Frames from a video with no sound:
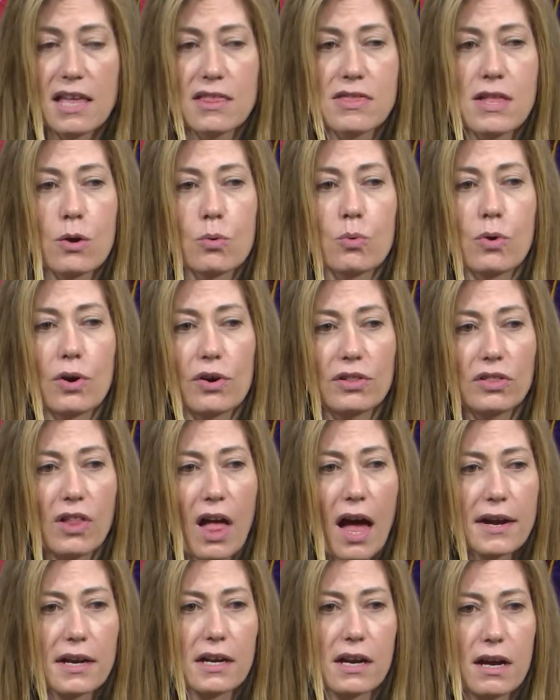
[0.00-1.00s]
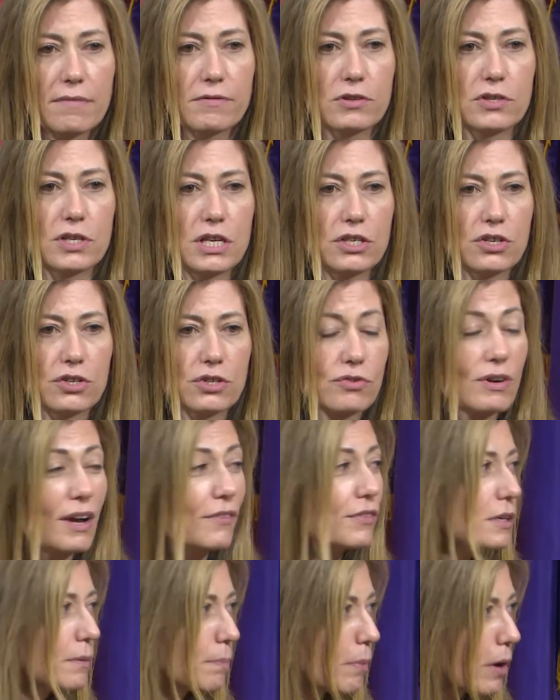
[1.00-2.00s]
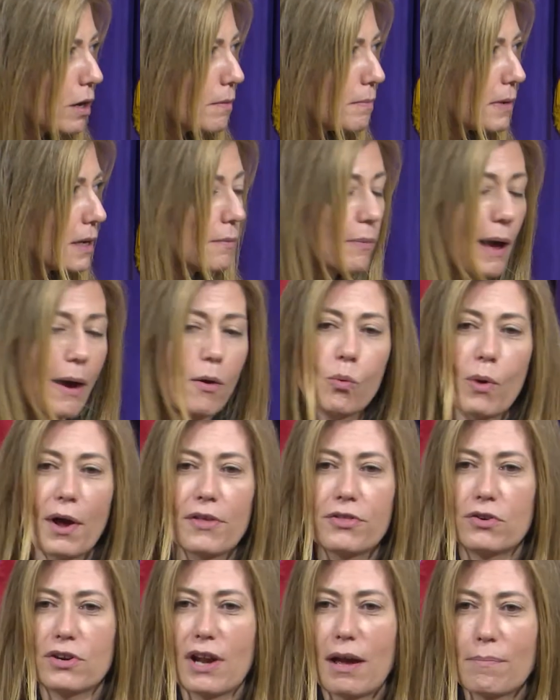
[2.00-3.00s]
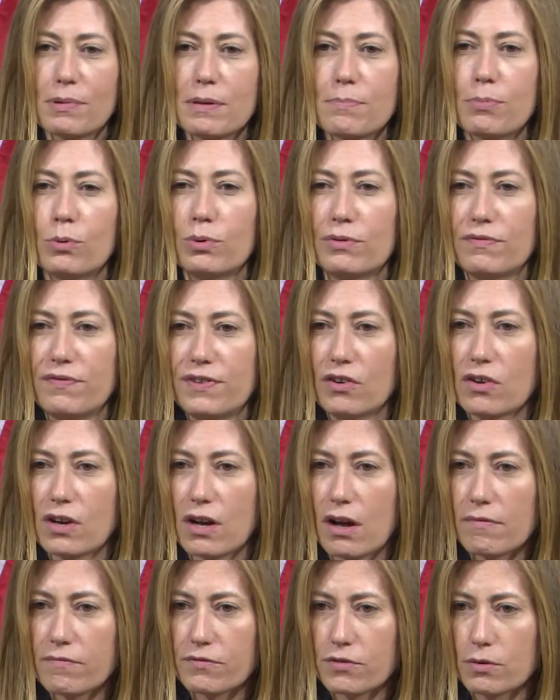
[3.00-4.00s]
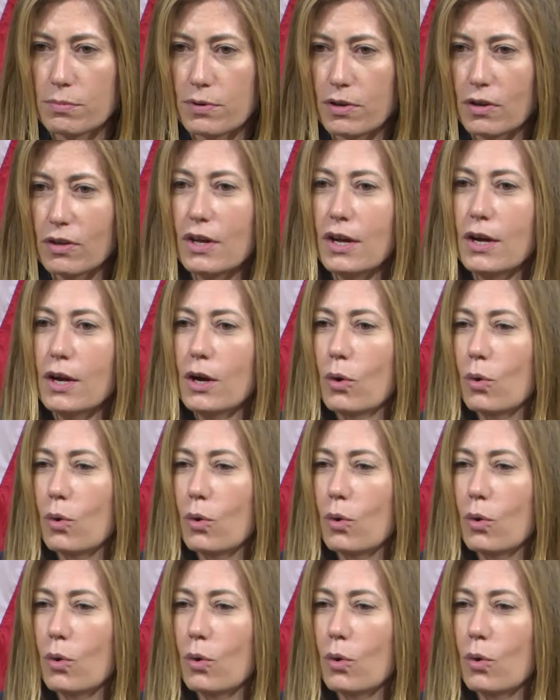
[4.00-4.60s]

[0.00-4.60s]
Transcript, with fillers: And there were a lot of conversations around the department about whether or not people would feel comfortable